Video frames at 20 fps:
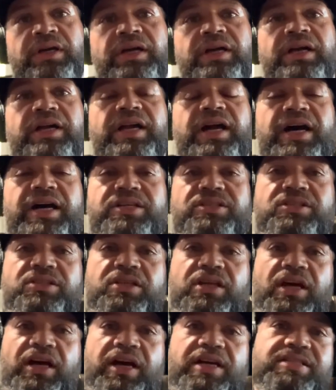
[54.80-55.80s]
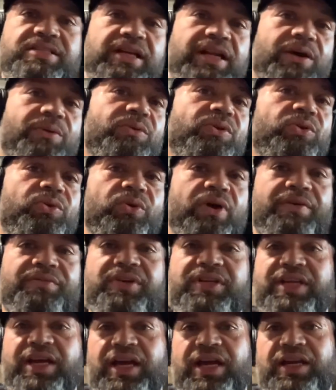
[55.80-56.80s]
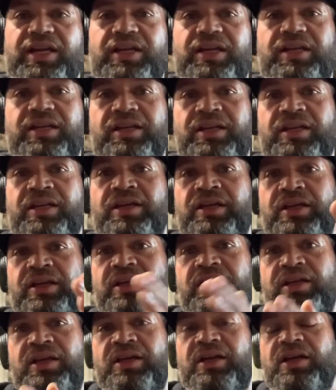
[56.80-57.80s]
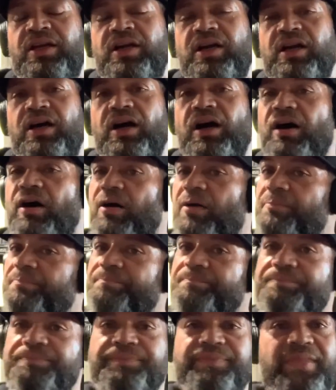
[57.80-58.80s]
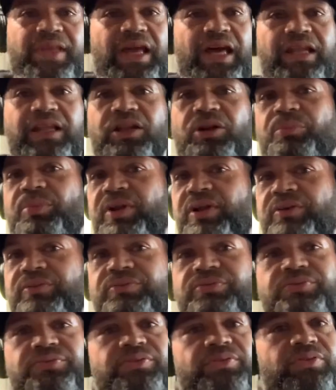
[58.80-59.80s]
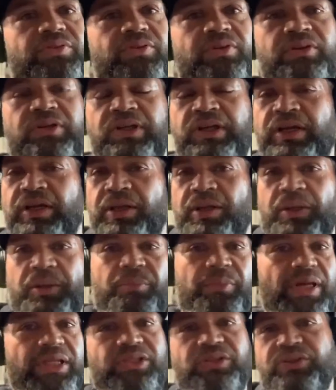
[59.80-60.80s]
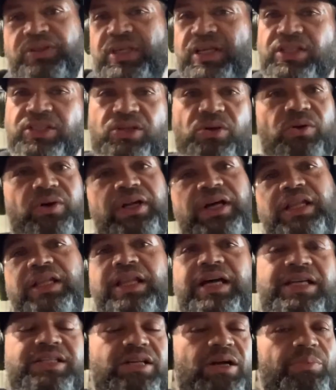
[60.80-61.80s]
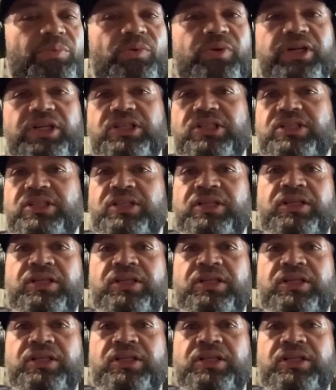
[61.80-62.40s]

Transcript: guys, I said I would do it every day. Had a little bit of mental things going on the last couple weeks.